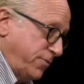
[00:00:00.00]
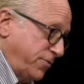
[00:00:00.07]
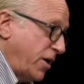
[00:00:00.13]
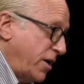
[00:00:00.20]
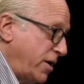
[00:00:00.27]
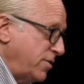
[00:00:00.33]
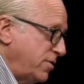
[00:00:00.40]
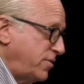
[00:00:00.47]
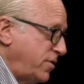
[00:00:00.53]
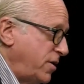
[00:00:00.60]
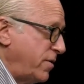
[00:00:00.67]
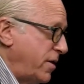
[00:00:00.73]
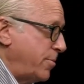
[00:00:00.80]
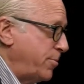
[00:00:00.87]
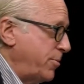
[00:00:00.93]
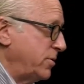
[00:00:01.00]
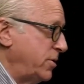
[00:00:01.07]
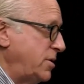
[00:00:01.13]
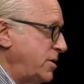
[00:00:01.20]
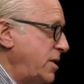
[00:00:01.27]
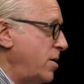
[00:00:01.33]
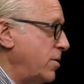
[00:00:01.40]
fighting to tear that
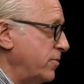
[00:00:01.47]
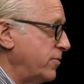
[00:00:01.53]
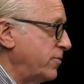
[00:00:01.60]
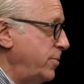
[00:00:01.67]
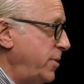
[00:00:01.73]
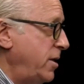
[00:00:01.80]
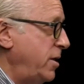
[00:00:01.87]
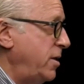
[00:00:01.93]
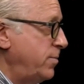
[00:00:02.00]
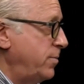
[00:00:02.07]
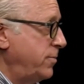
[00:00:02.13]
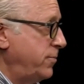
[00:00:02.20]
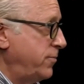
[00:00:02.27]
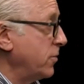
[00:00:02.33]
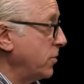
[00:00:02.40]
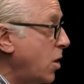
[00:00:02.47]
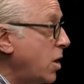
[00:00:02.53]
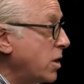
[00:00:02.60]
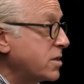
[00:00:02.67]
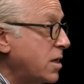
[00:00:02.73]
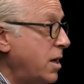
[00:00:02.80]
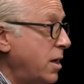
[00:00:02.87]
building down for a
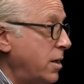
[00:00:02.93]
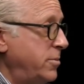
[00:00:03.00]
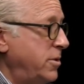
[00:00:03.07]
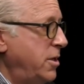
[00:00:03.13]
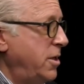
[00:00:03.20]
long time.